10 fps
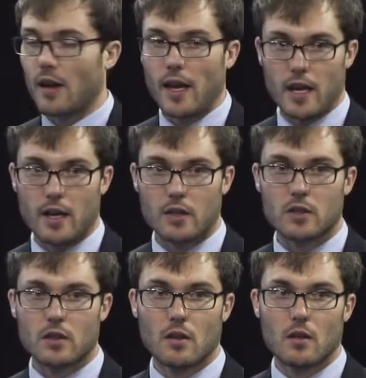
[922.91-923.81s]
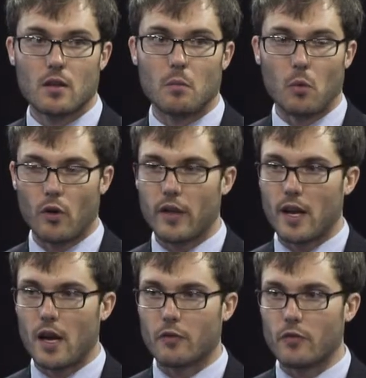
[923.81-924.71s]
and more than
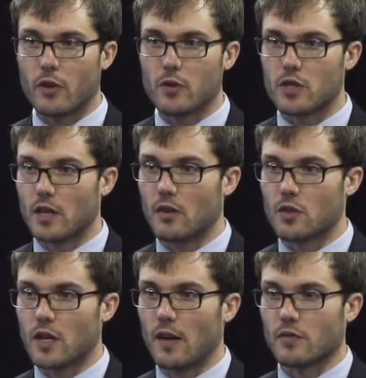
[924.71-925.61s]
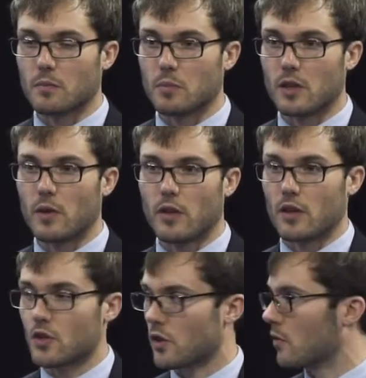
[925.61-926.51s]
half of those sales have to be within
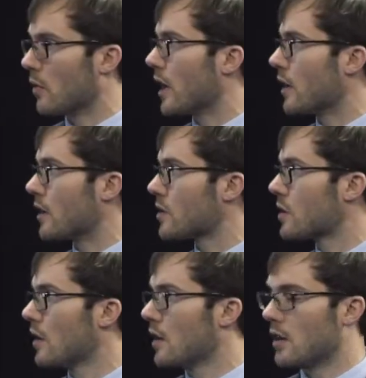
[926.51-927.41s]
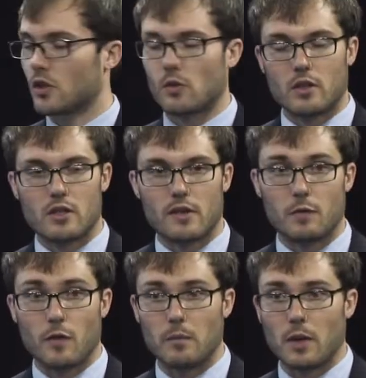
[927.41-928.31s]
a certain radius,
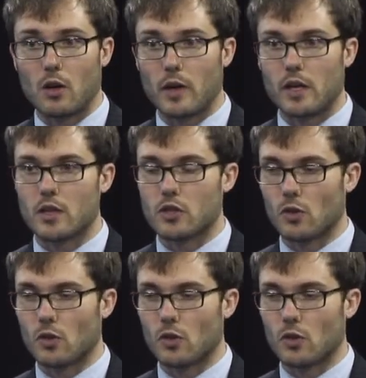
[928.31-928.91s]
275-mile radius,